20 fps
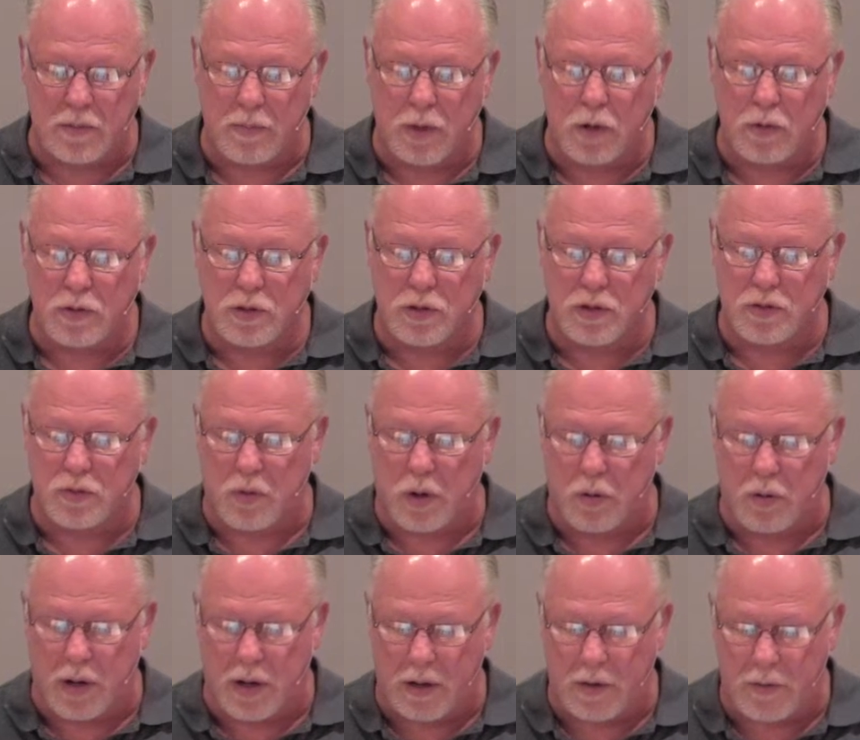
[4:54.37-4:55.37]
Moses
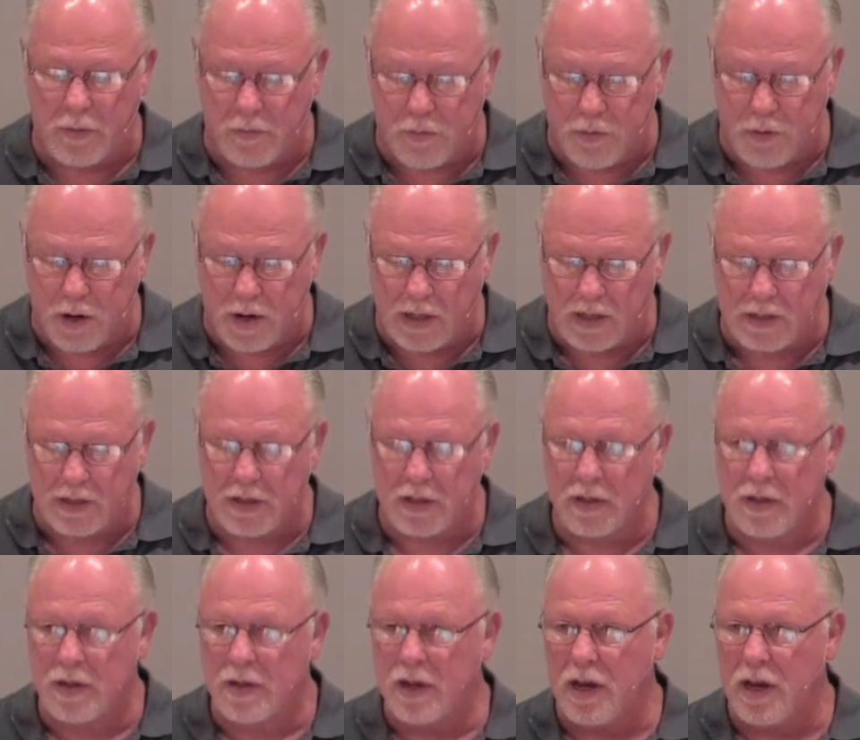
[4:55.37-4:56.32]
wrote for us,